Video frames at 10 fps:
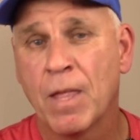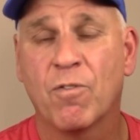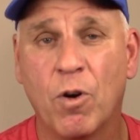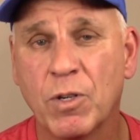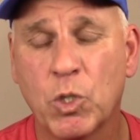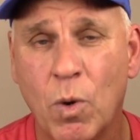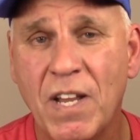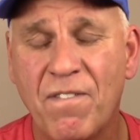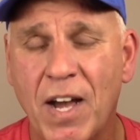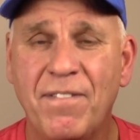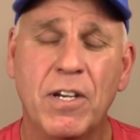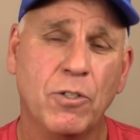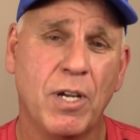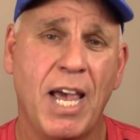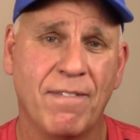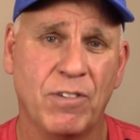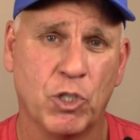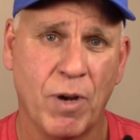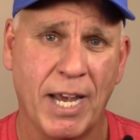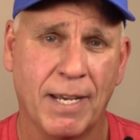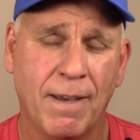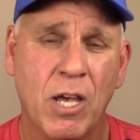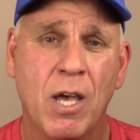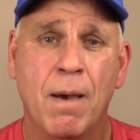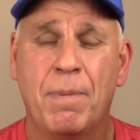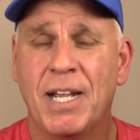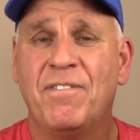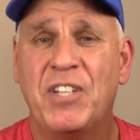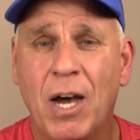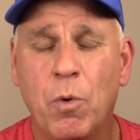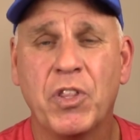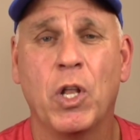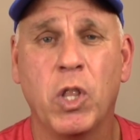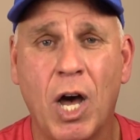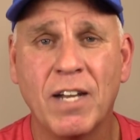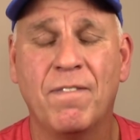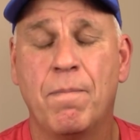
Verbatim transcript: For over 25 years, I haven't drank. But I've dealt with a lot of